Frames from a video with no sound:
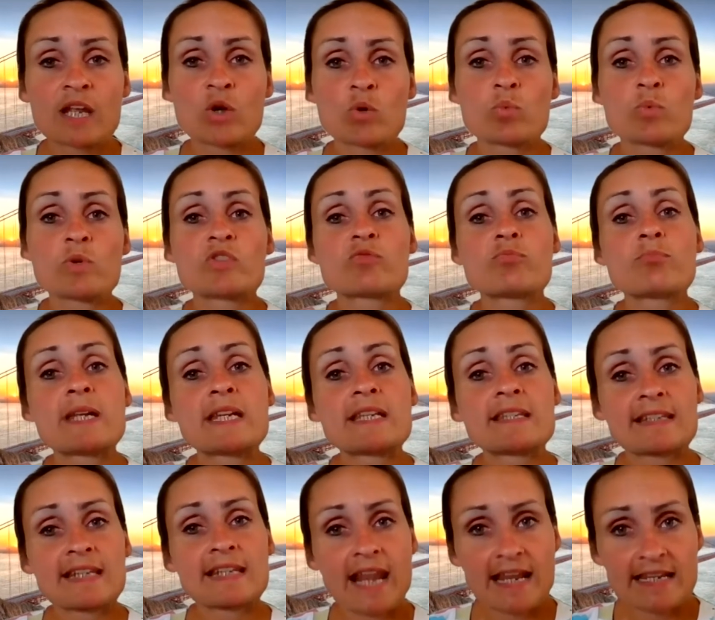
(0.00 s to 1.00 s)
which
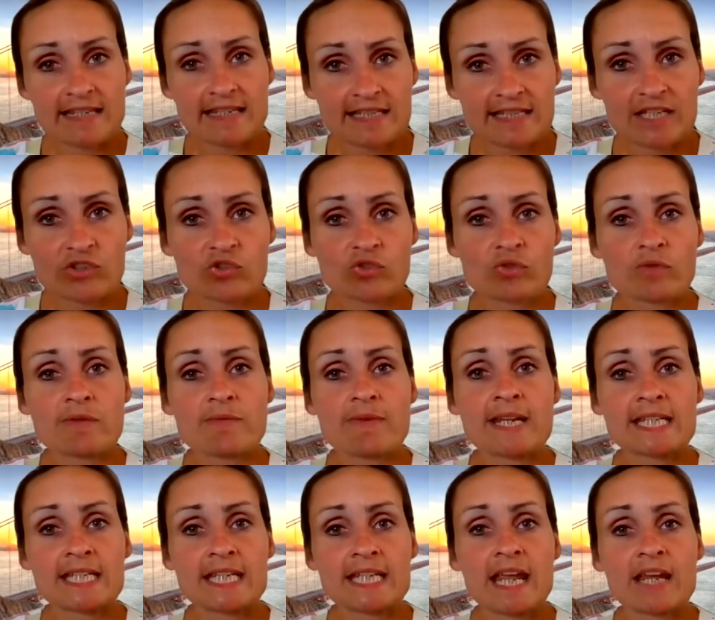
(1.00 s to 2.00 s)
means less tissue
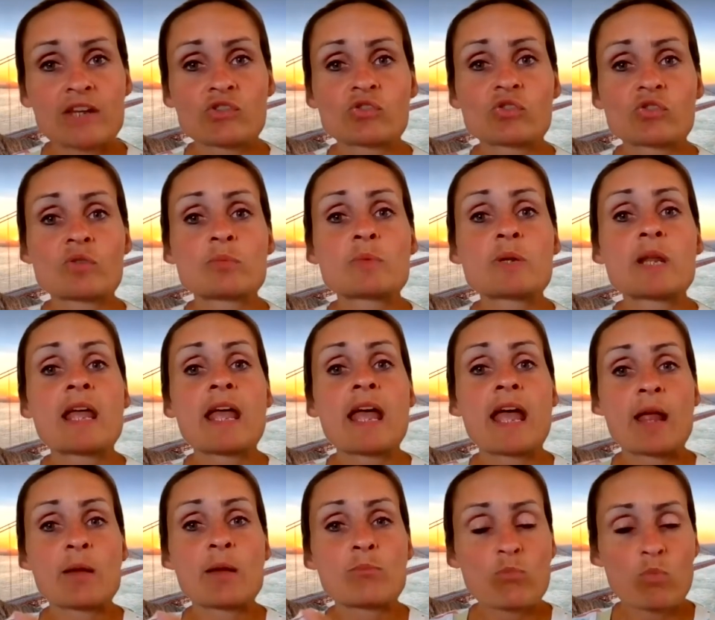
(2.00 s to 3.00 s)
irradiation
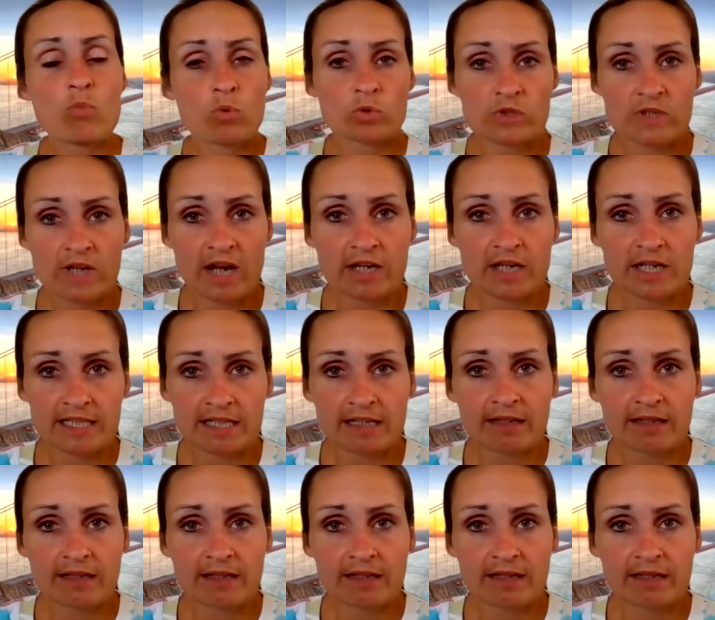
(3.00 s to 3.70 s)
and more targeted